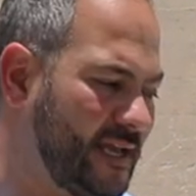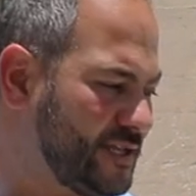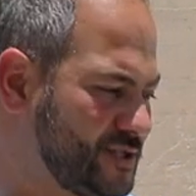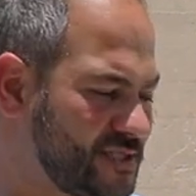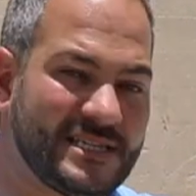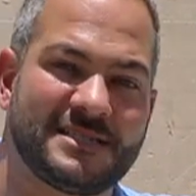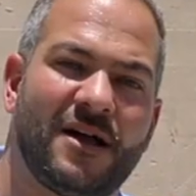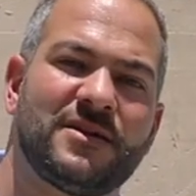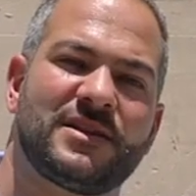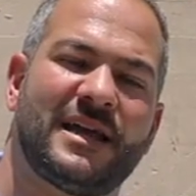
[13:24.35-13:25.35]
is just
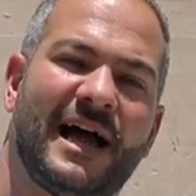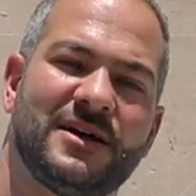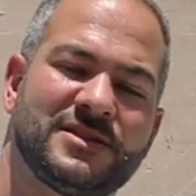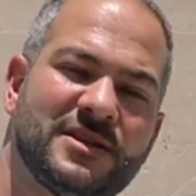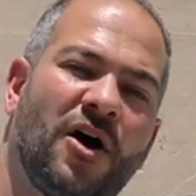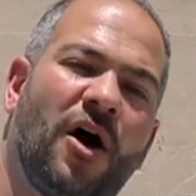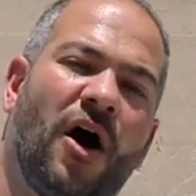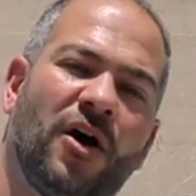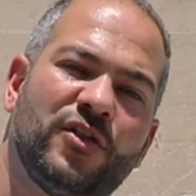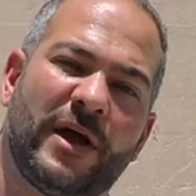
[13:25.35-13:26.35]
installing the tiles
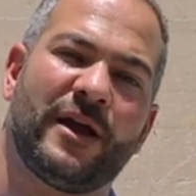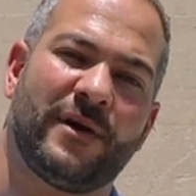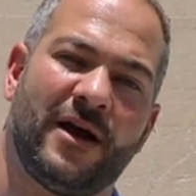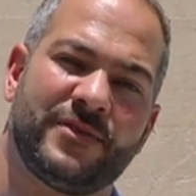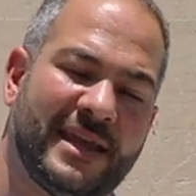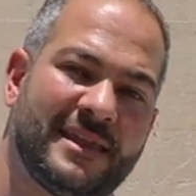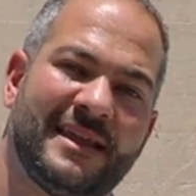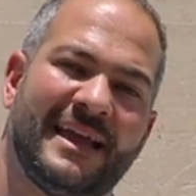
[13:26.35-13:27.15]
all the way around it.